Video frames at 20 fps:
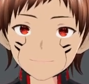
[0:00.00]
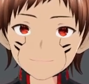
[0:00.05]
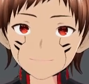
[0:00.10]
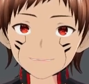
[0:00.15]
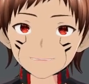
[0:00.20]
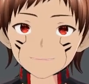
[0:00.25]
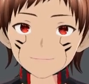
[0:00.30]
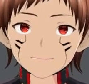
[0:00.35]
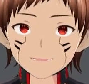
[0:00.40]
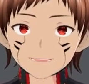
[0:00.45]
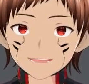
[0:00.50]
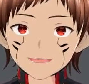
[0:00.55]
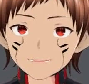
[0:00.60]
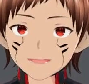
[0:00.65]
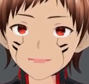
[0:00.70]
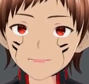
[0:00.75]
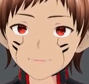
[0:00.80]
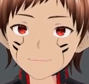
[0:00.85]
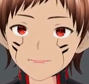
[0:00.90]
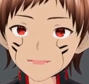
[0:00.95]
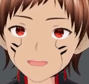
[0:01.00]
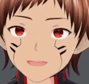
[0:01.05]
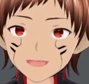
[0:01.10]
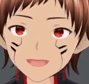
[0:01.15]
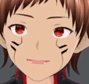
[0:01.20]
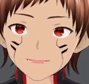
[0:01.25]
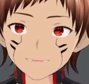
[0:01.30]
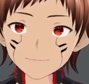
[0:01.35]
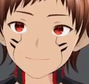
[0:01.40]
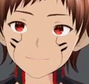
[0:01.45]
Extraction Squad.
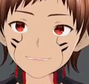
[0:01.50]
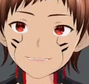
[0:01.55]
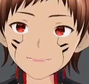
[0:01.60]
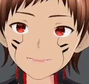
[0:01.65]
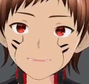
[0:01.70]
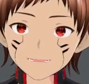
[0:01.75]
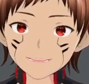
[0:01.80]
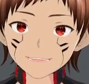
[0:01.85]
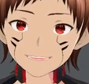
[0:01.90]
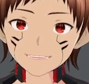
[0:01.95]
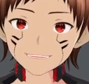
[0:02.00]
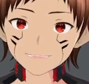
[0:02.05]
Okay.